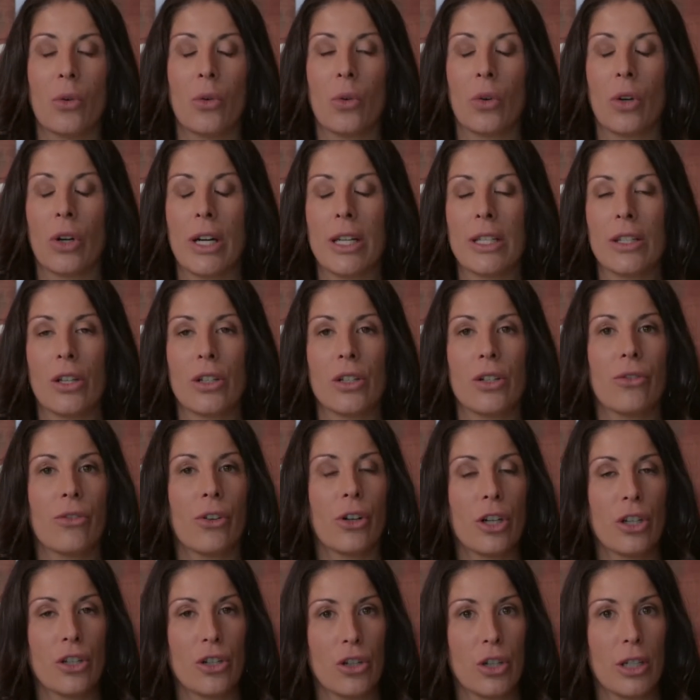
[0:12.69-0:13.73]
or is on
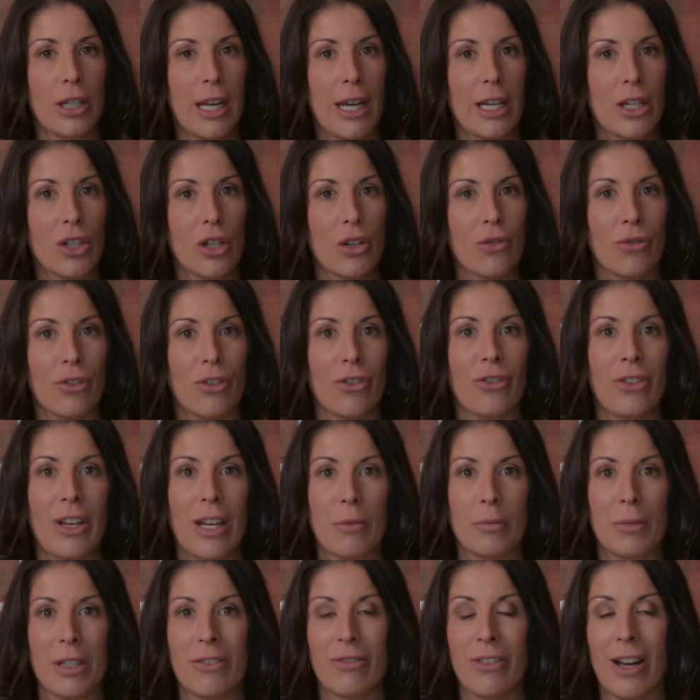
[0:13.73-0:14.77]
deferred adjudication for
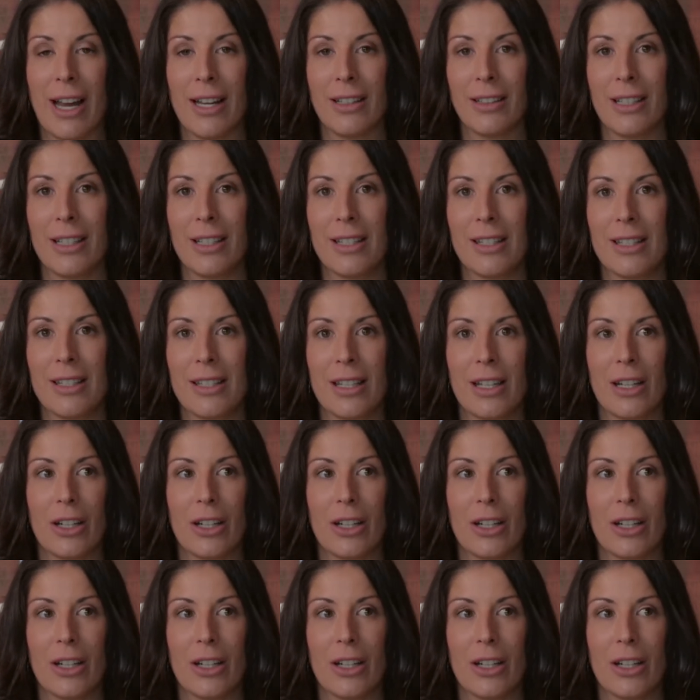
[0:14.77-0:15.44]
family violence